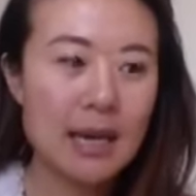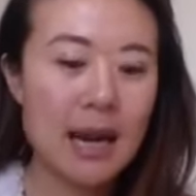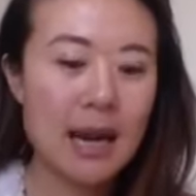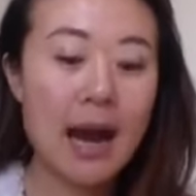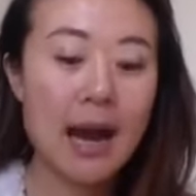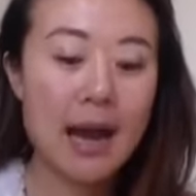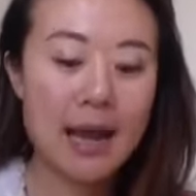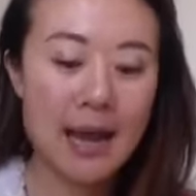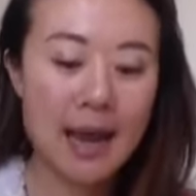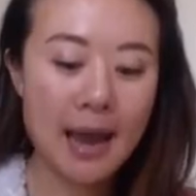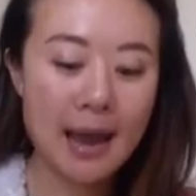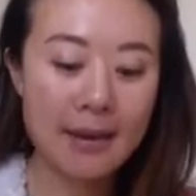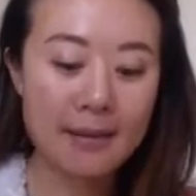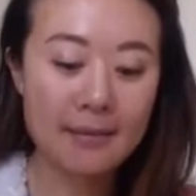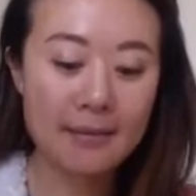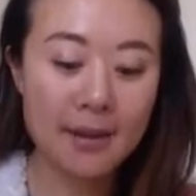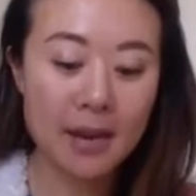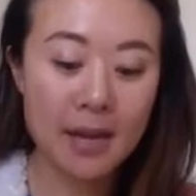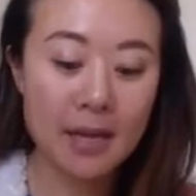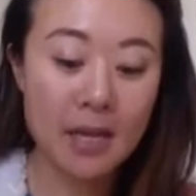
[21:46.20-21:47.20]
I
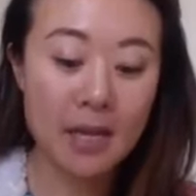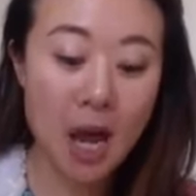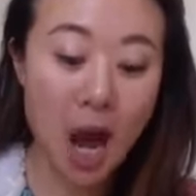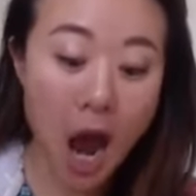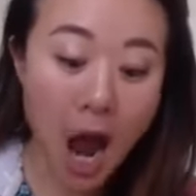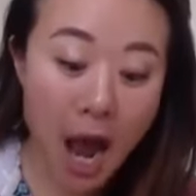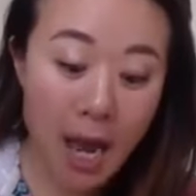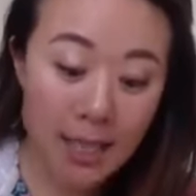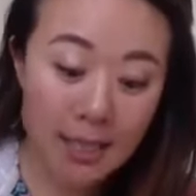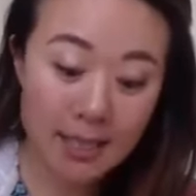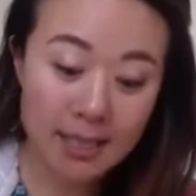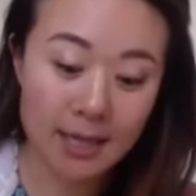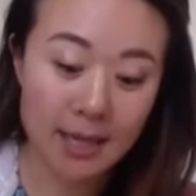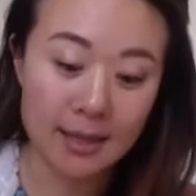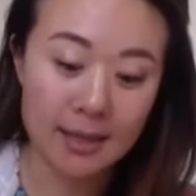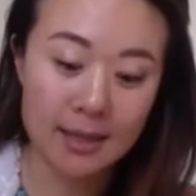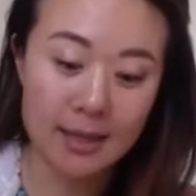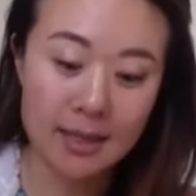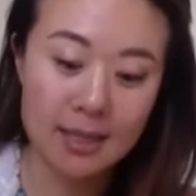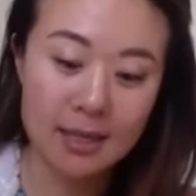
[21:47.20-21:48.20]
have not
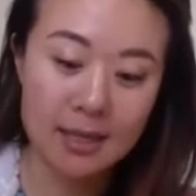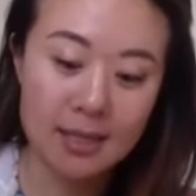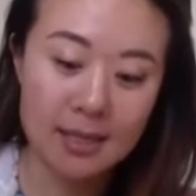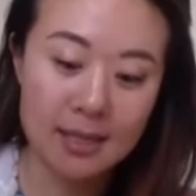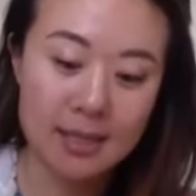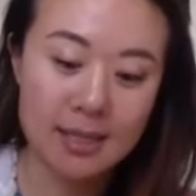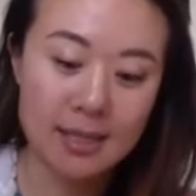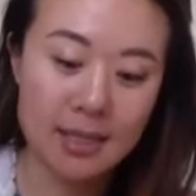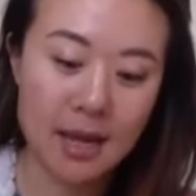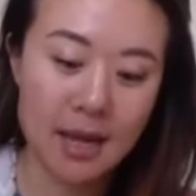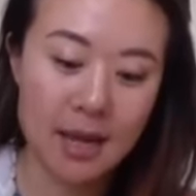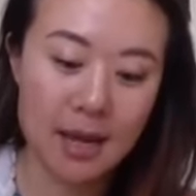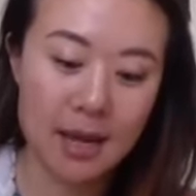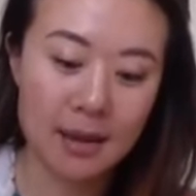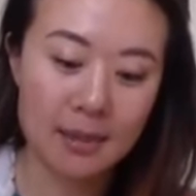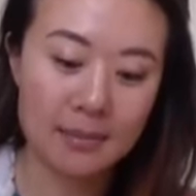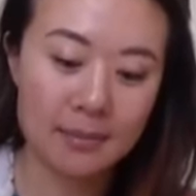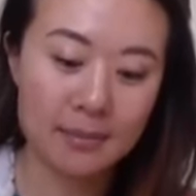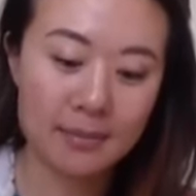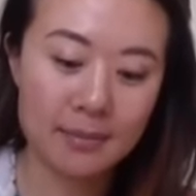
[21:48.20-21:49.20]
done this.
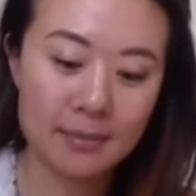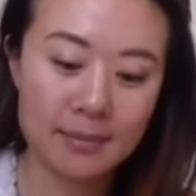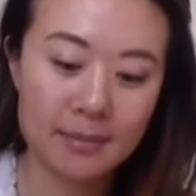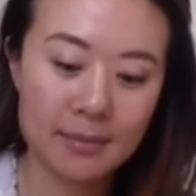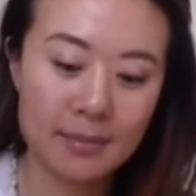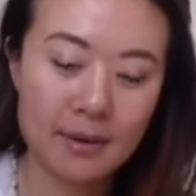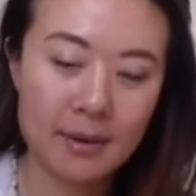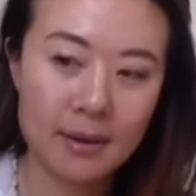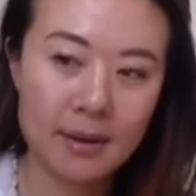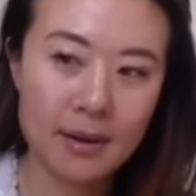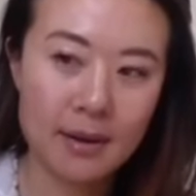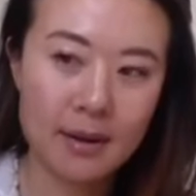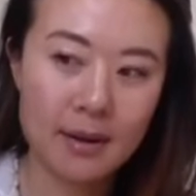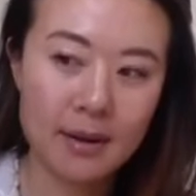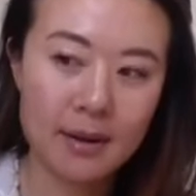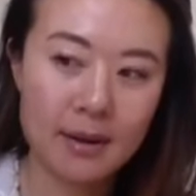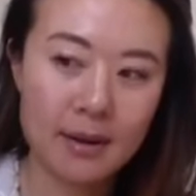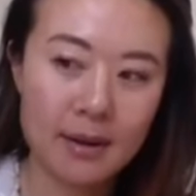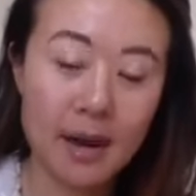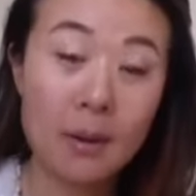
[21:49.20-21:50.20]

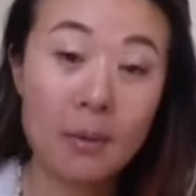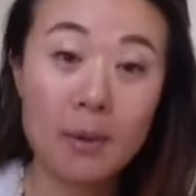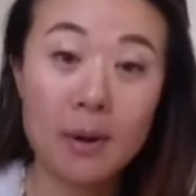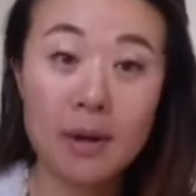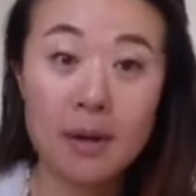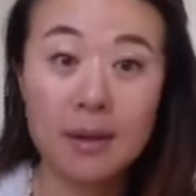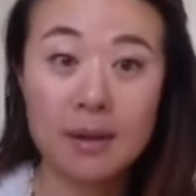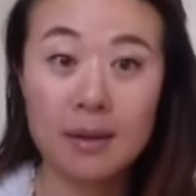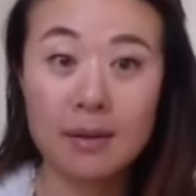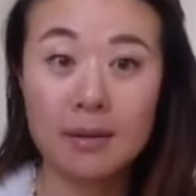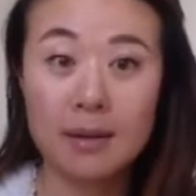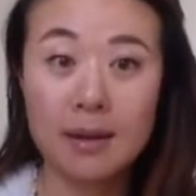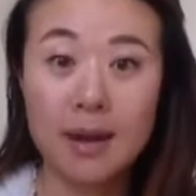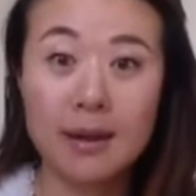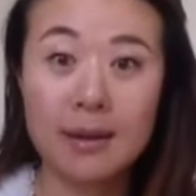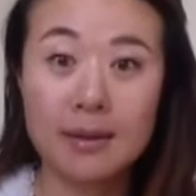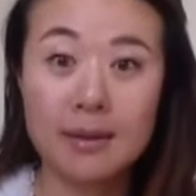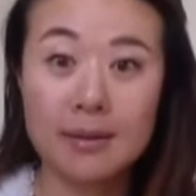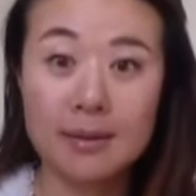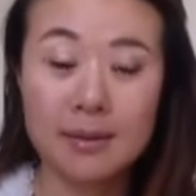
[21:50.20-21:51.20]
I want to learn how
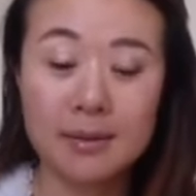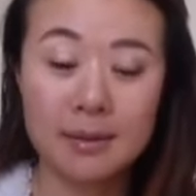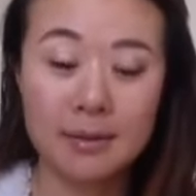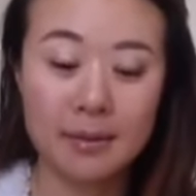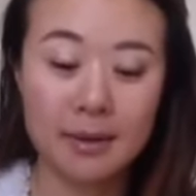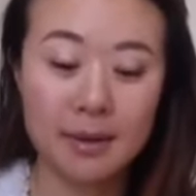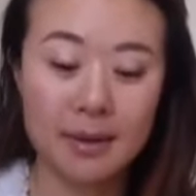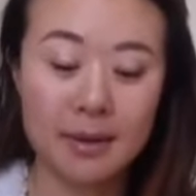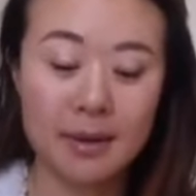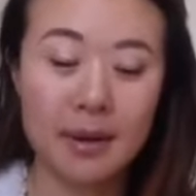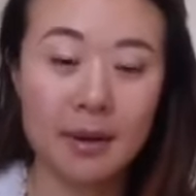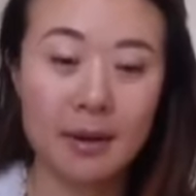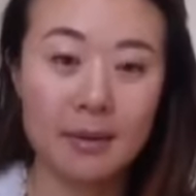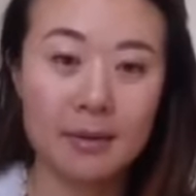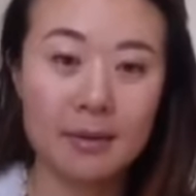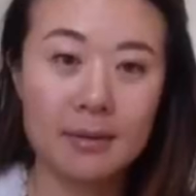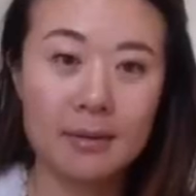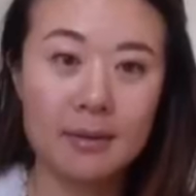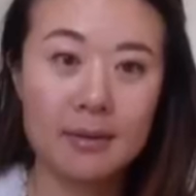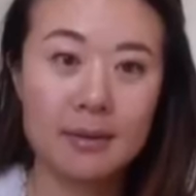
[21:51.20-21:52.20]
to do it though.
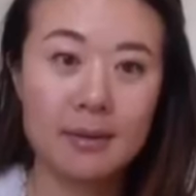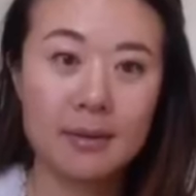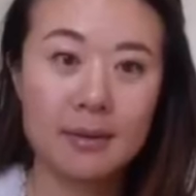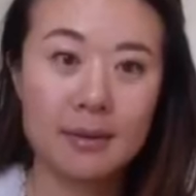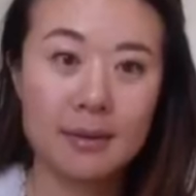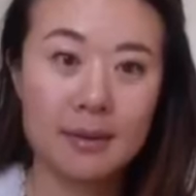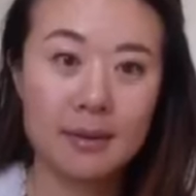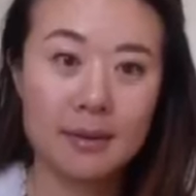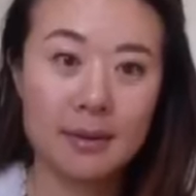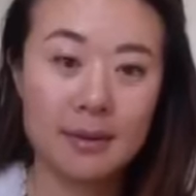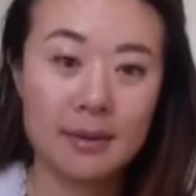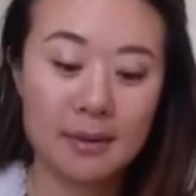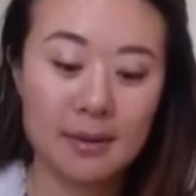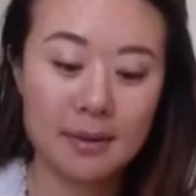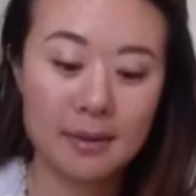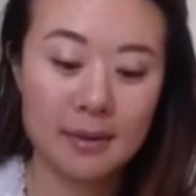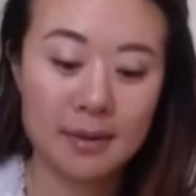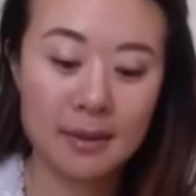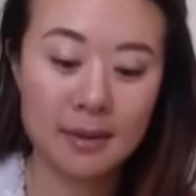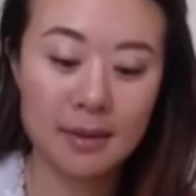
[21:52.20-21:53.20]

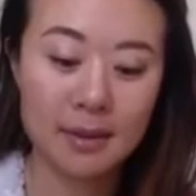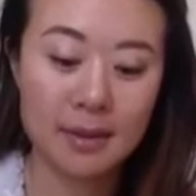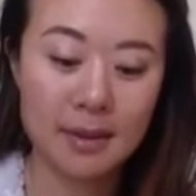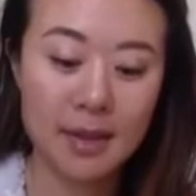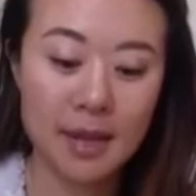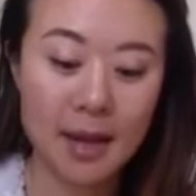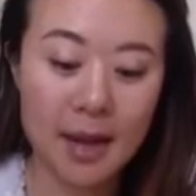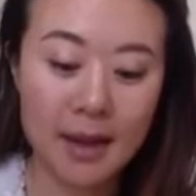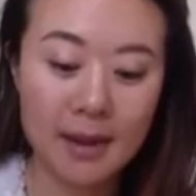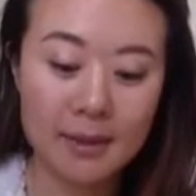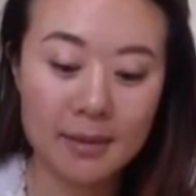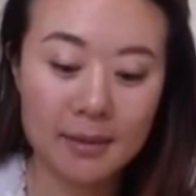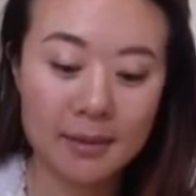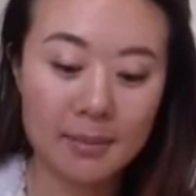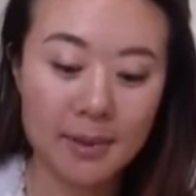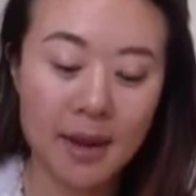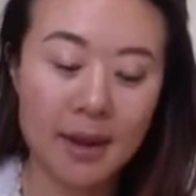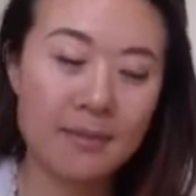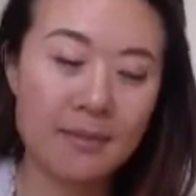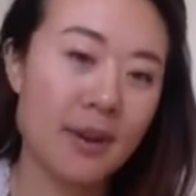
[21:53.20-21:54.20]
Yeah,
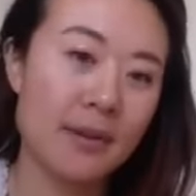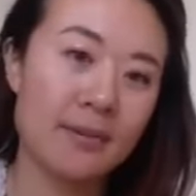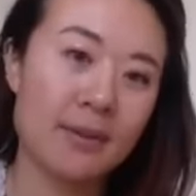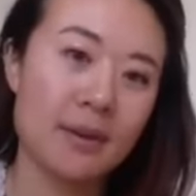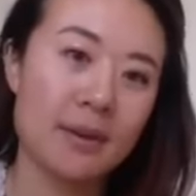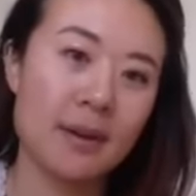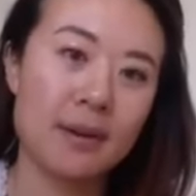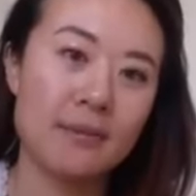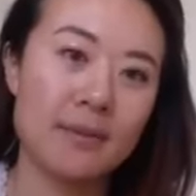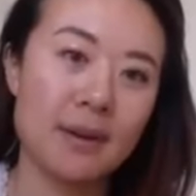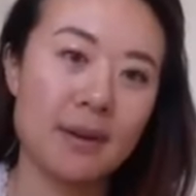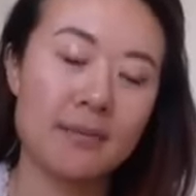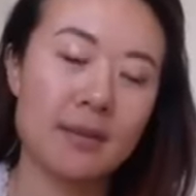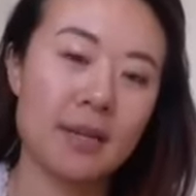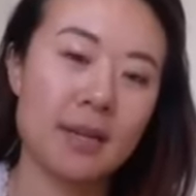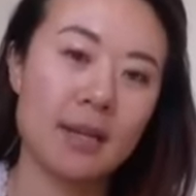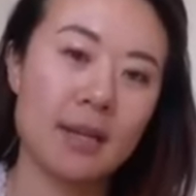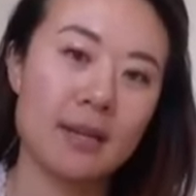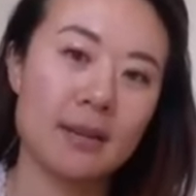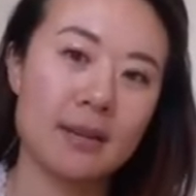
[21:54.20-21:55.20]
but I've never
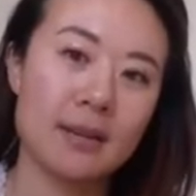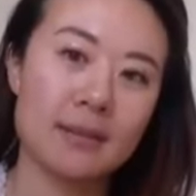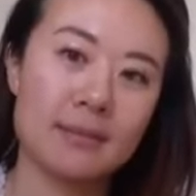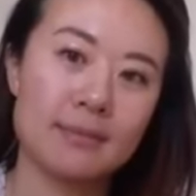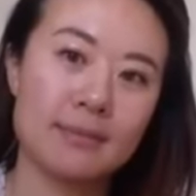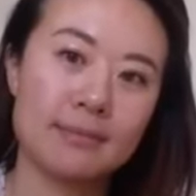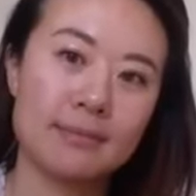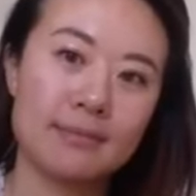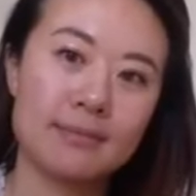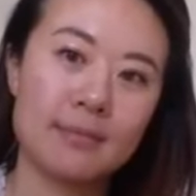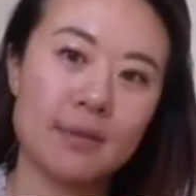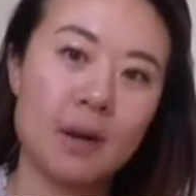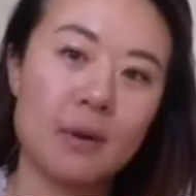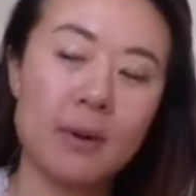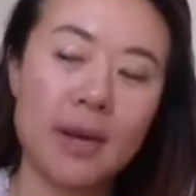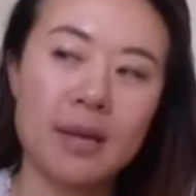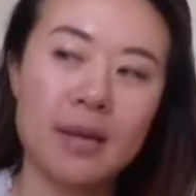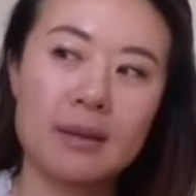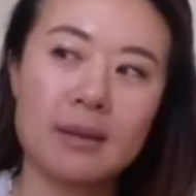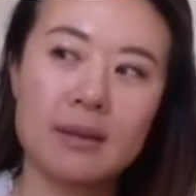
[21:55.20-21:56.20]
done it though. Oh
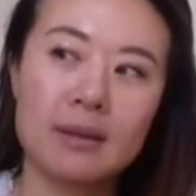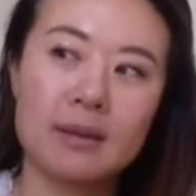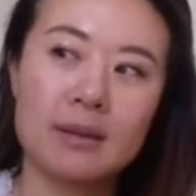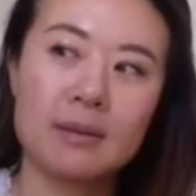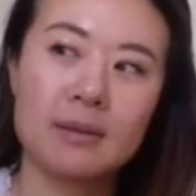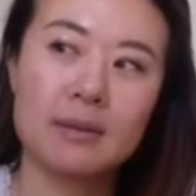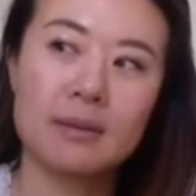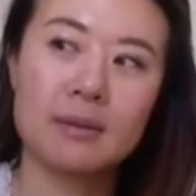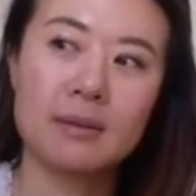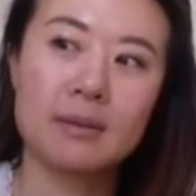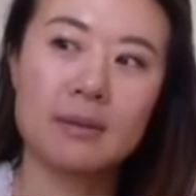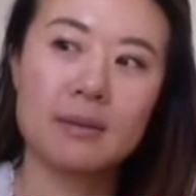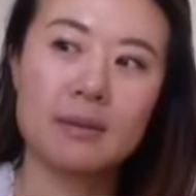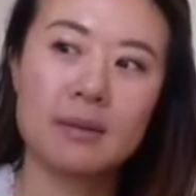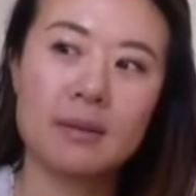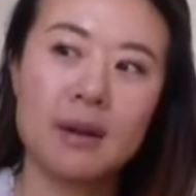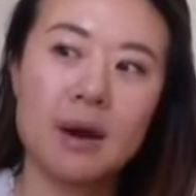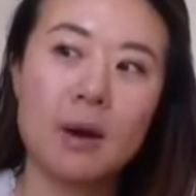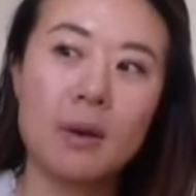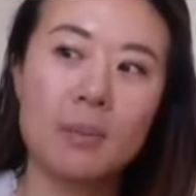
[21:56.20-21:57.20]
wait.
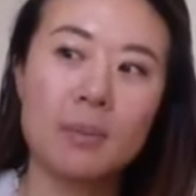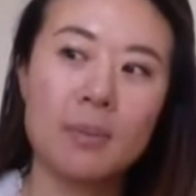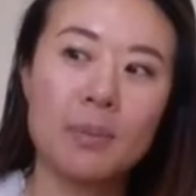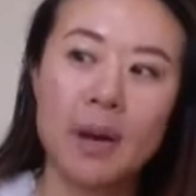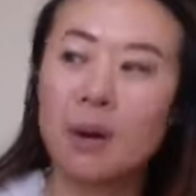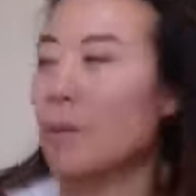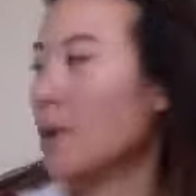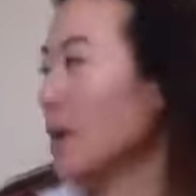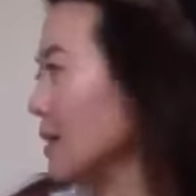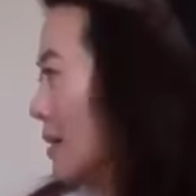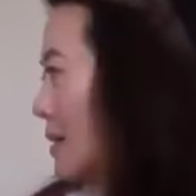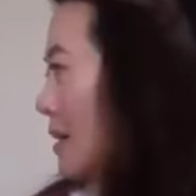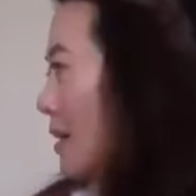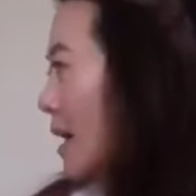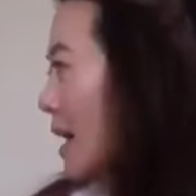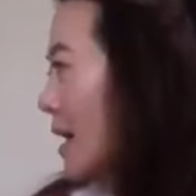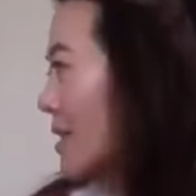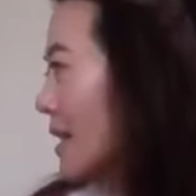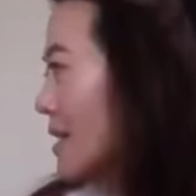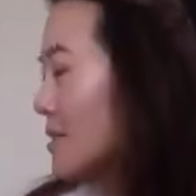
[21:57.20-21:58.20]
Oh, but I want to learn.
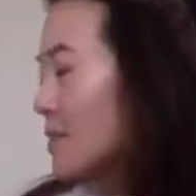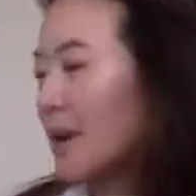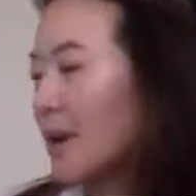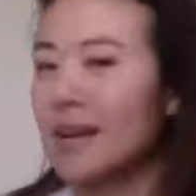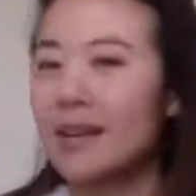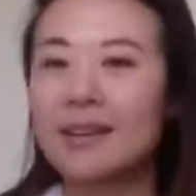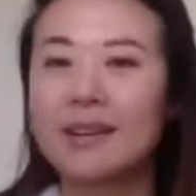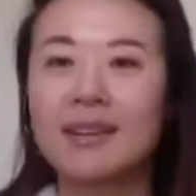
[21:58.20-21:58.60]
Okay, that's right.